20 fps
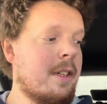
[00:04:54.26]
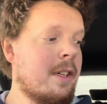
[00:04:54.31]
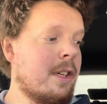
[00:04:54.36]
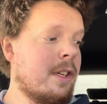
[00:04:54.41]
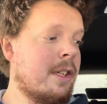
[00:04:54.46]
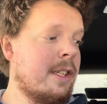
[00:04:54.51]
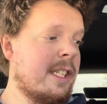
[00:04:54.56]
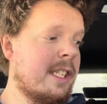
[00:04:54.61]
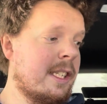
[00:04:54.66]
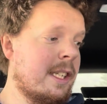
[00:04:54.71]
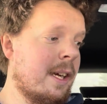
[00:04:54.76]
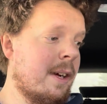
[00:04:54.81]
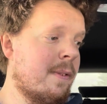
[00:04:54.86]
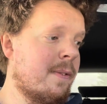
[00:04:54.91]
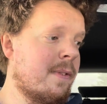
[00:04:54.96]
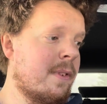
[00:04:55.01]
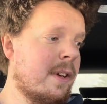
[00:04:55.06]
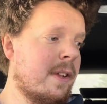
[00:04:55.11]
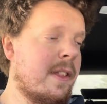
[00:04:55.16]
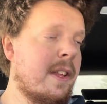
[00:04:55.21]
Good
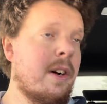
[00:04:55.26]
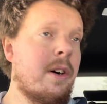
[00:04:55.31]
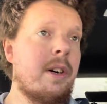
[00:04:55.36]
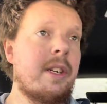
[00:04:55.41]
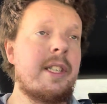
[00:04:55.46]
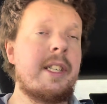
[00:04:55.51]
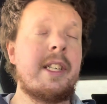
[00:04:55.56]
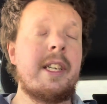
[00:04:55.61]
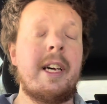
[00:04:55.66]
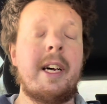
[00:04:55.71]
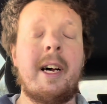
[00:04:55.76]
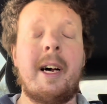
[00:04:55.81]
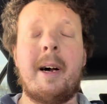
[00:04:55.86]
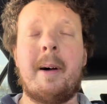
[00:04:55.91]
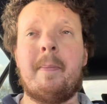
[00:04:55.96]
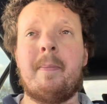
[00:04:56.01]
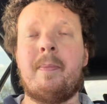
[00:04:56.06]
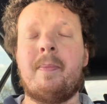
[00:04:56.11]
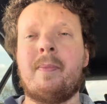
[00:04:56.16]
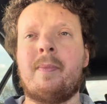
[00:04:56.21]
stuff. They've got I
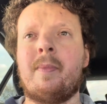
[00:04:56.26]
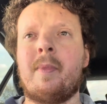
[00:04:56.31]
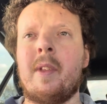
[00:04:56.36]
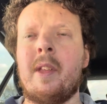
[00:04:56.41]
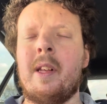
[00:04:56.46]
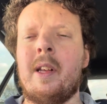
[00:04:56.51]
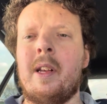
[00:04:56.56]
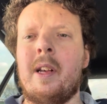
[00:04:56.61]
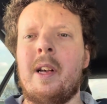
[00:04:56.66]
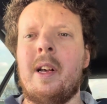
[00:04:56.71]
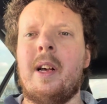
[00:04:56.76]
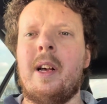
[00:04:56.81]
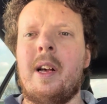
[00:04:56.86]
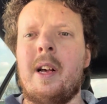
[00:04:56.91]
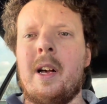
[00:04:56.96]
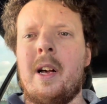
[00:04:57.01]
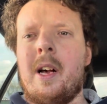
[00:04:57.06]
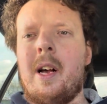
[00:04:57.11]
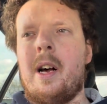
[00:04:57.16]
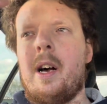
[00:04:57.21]

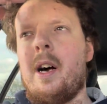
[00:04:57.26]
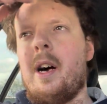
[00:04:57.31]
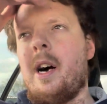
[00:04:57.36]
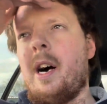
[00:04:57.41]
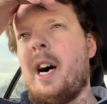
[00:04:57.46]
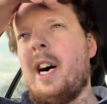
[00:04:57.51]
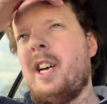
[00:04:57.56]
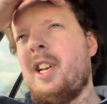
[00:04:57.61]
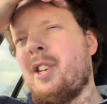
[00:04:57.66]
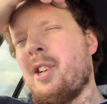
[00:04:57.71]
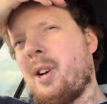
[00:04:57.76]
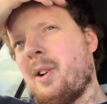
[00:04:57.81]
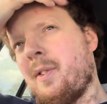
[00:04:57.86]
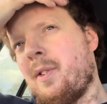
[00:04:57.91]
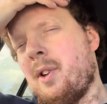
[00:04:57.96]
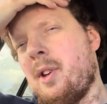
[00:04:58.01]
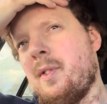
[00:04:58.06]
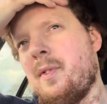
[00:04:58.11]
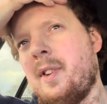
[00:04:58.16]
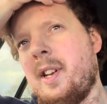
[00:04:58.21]
only took a
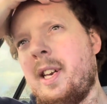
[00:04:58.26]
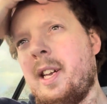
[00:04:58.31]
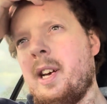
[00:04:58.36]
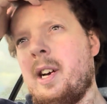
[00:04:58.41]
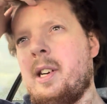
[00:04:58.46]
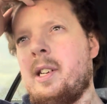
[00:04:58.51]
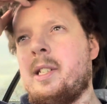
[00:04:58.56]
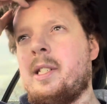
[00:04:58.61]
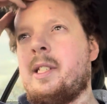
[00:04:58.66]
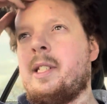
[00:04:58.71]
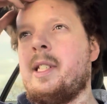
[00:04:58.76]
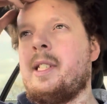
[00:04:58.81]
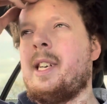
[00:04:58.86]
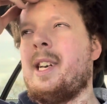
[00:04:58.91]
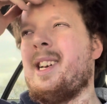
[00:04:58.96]
few videos because,